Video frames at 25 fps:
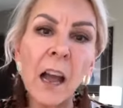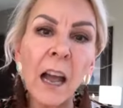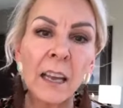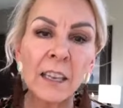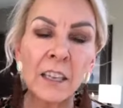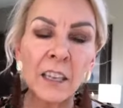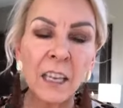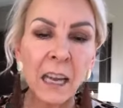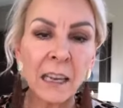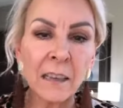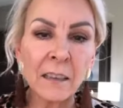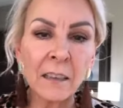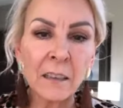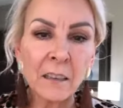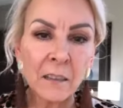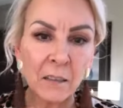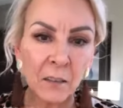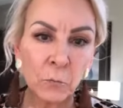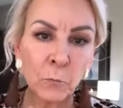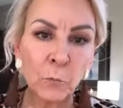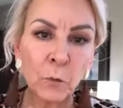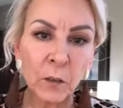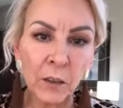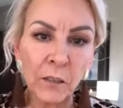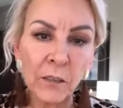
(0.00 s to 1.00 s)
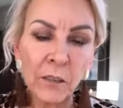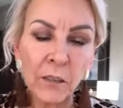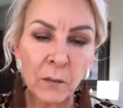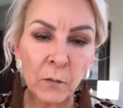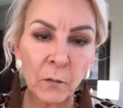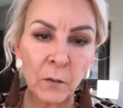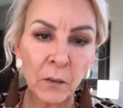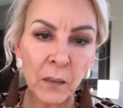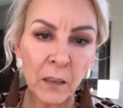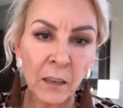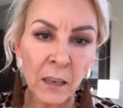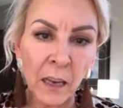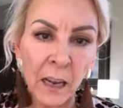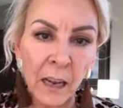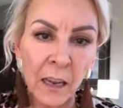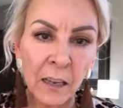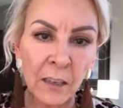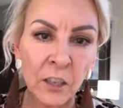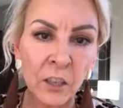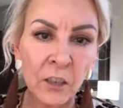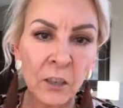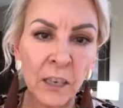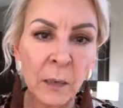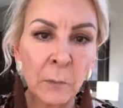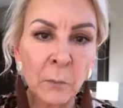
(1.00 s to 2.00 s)
a young worth uh,
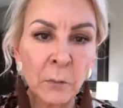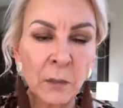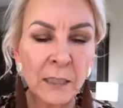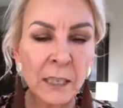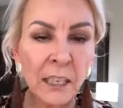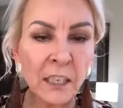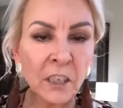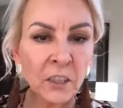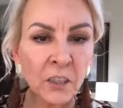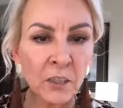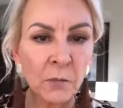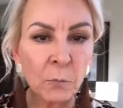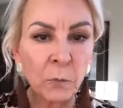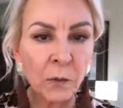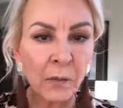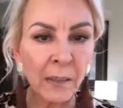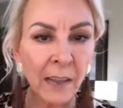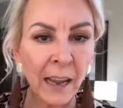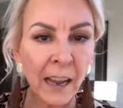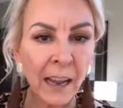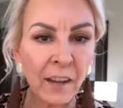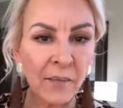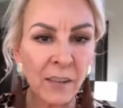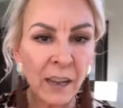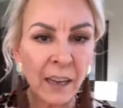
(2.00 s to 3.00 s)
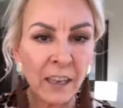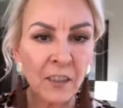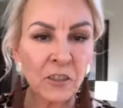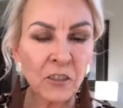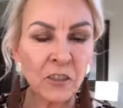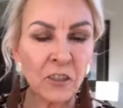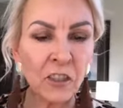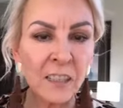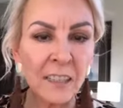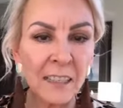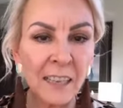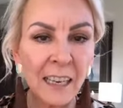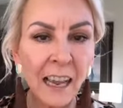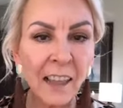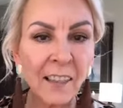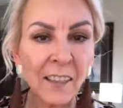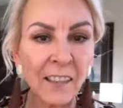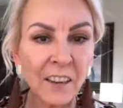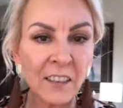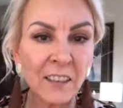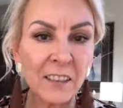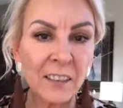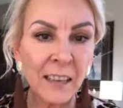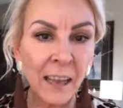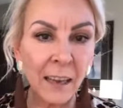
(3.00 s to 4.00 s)
Younique presenters where they have extras and
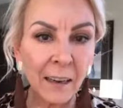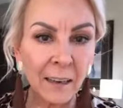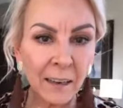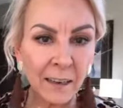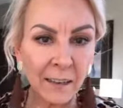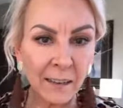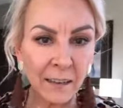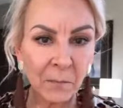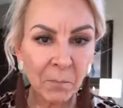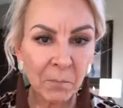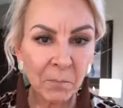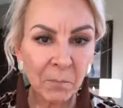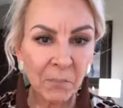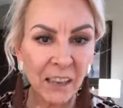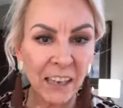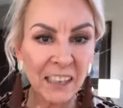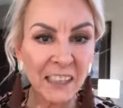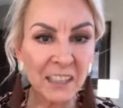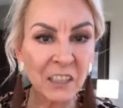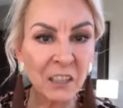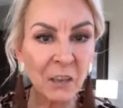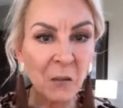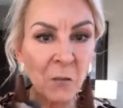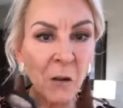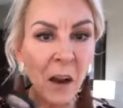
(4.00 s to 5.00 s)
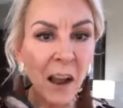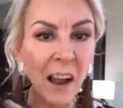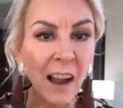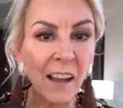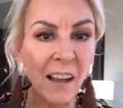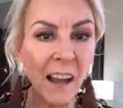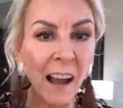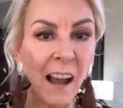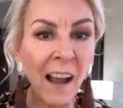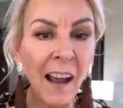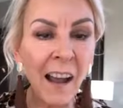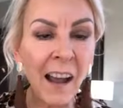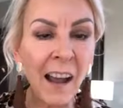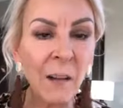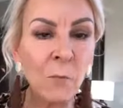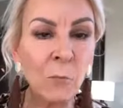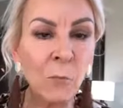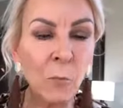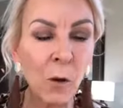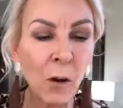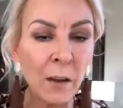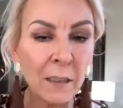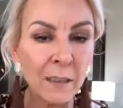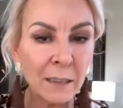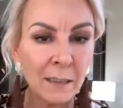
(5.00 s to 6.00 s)
they're selling them. And so I
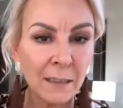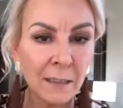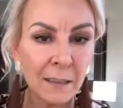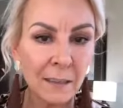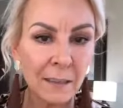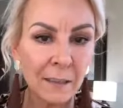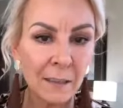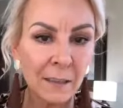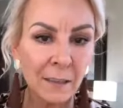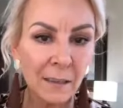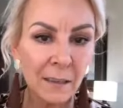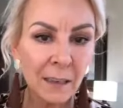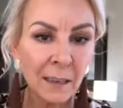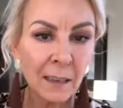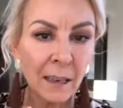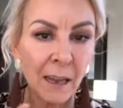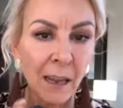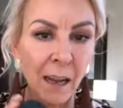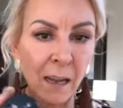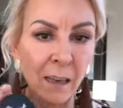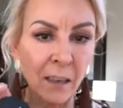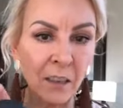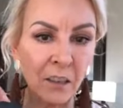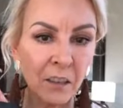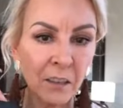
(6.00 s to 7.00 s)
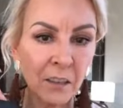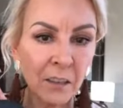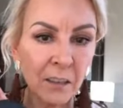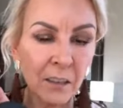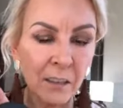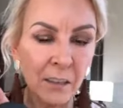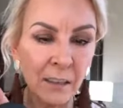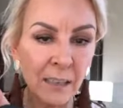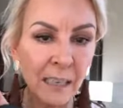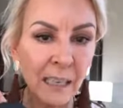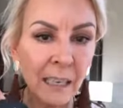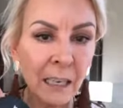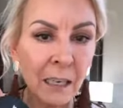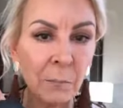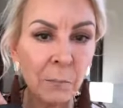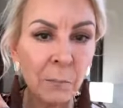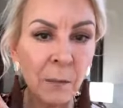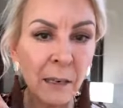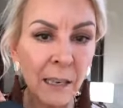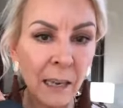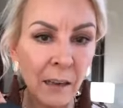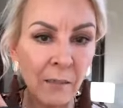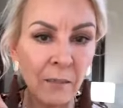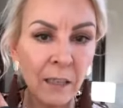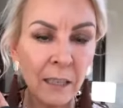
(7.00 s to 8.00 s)
wanted the color in
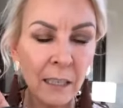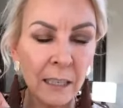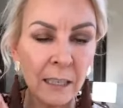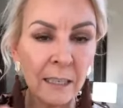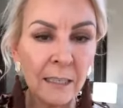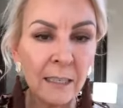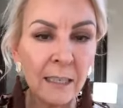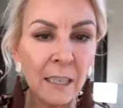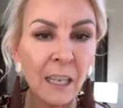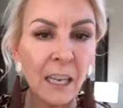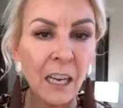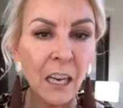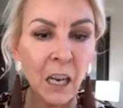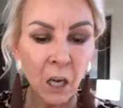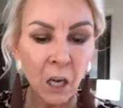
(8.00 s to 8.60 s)
Benevolent.